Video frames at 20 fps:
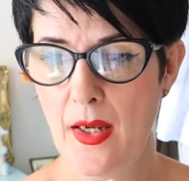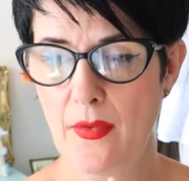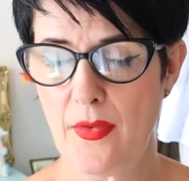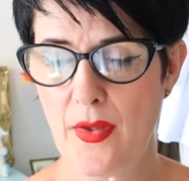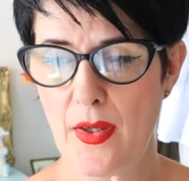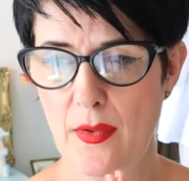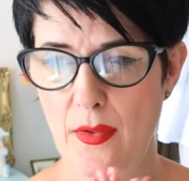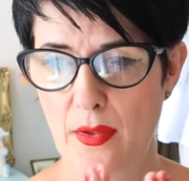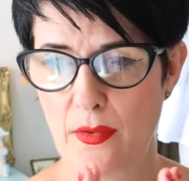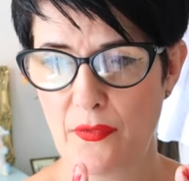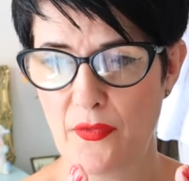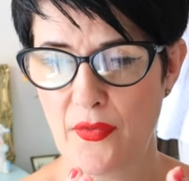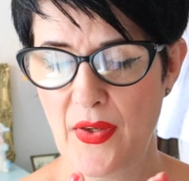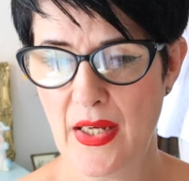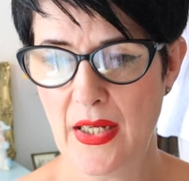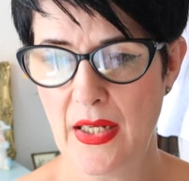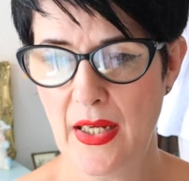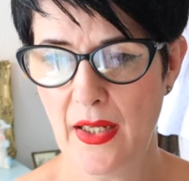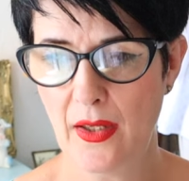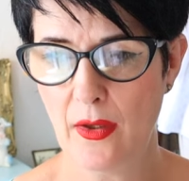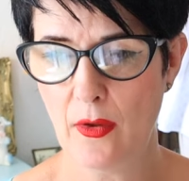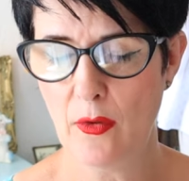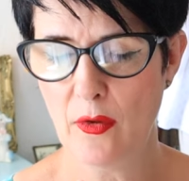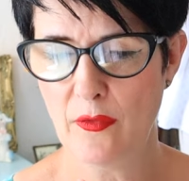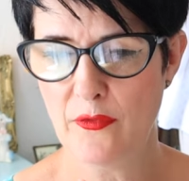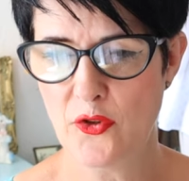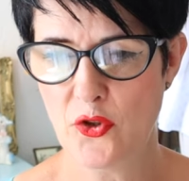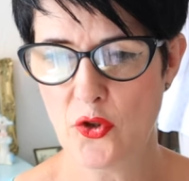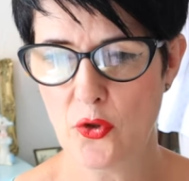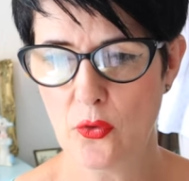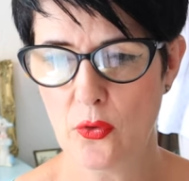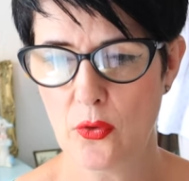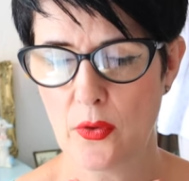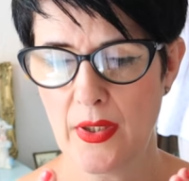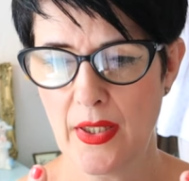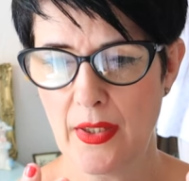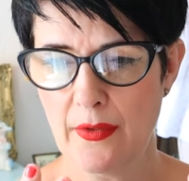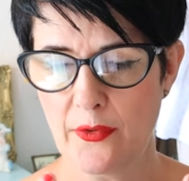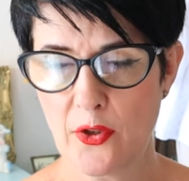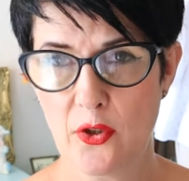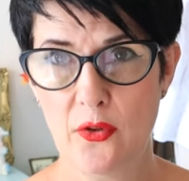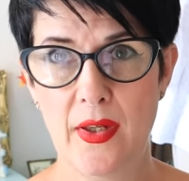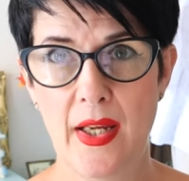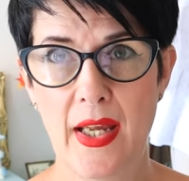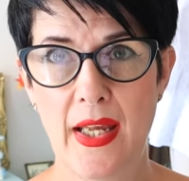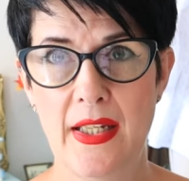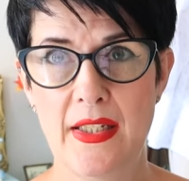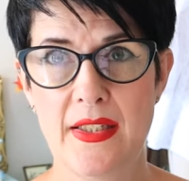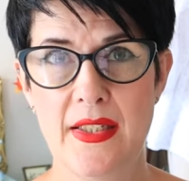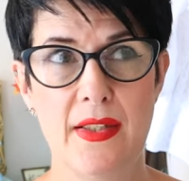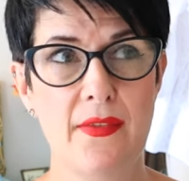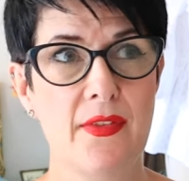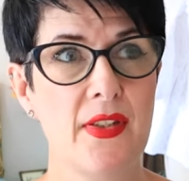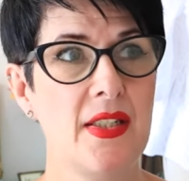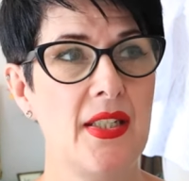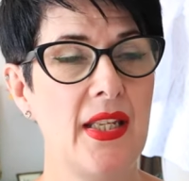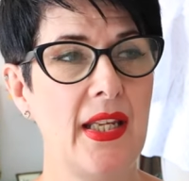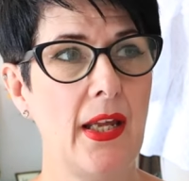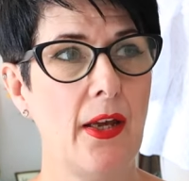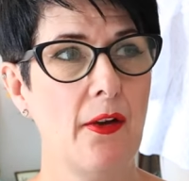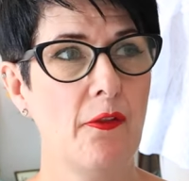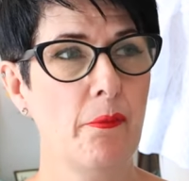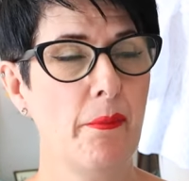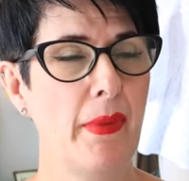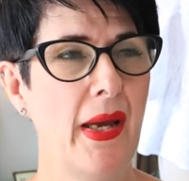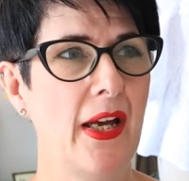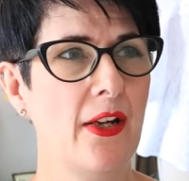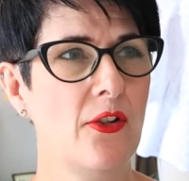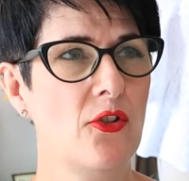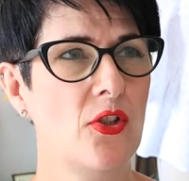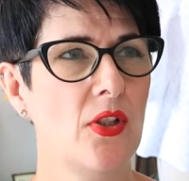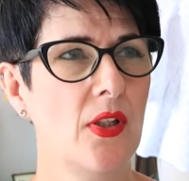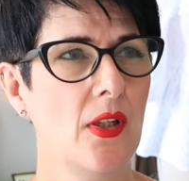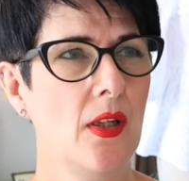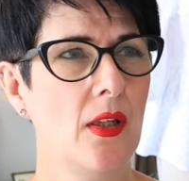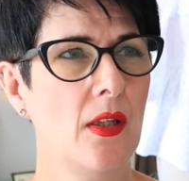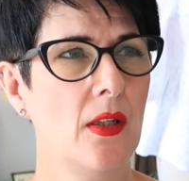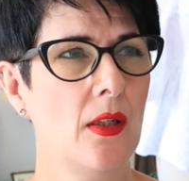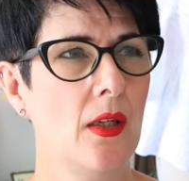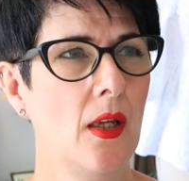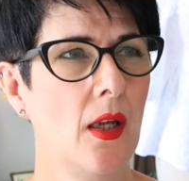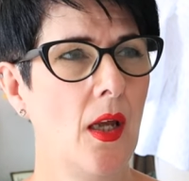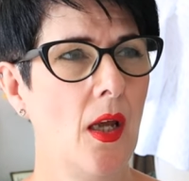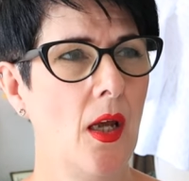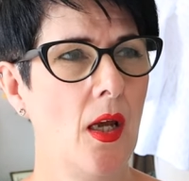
that the feeling of joy, of creativity, of passion,